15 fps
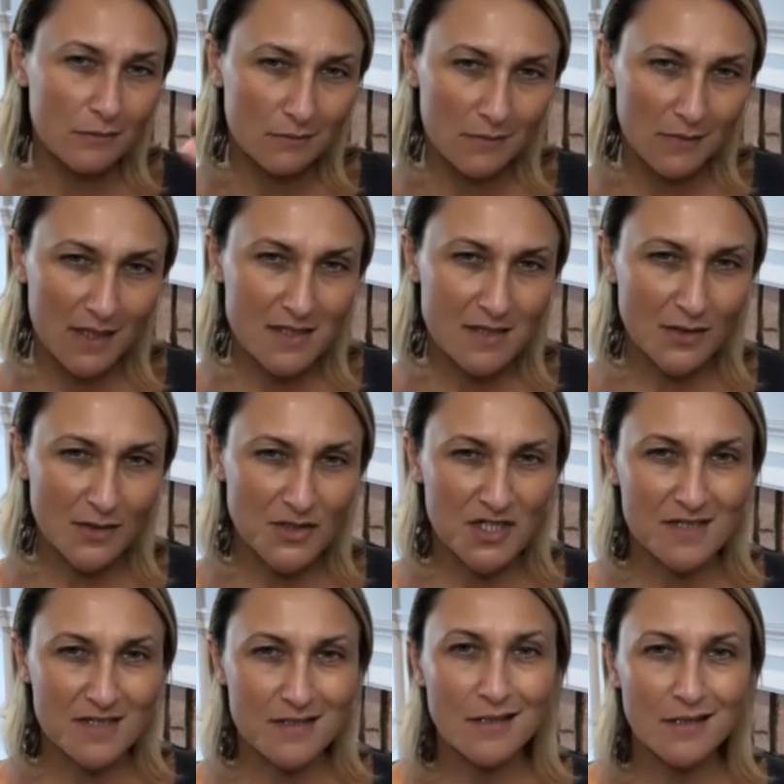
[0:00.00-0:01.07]
let's not
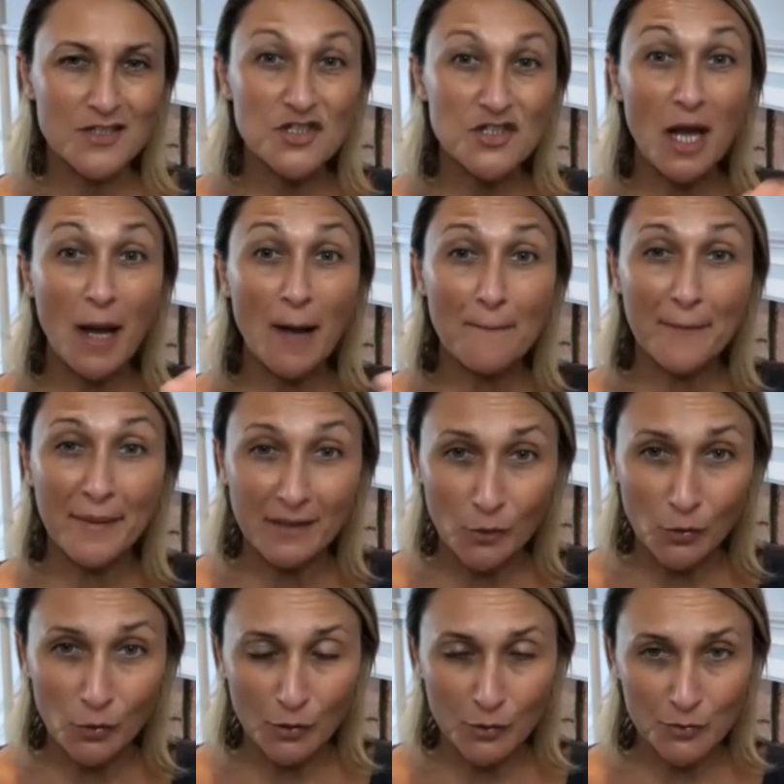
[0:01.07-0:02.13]
just jump at
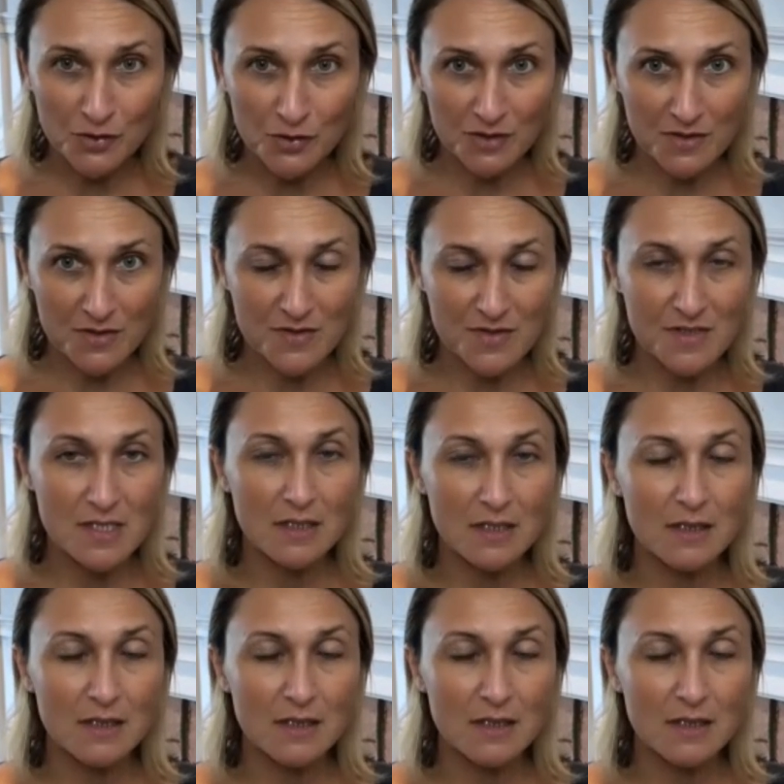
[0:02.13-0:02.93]
conclusions.